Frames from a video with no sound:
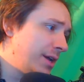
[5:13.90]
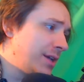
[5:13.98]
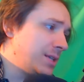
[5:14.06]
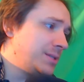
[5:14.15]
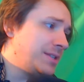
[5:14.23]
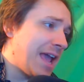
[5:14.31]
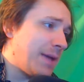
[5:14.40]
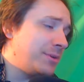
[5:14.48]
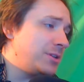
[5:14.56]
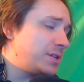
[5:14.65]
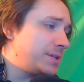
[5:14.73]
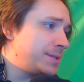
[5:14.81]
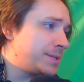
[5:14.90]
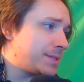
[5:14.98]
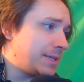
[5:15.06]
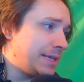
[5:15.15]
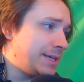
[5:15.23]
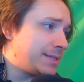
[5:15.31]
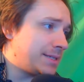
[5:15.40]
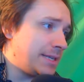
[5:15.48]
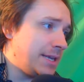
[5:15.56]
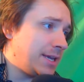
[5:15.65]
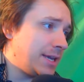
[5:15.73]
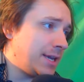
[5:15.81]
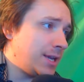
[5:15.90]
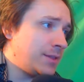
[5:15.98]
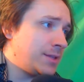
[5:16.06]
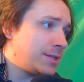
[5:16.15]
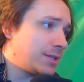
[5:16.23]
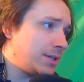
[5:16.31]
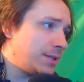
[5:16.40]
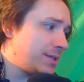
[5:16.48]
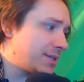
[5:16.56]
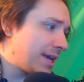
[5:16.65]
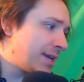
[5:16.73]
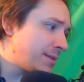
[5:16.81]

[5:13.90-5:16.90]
damages he is seeking in this case.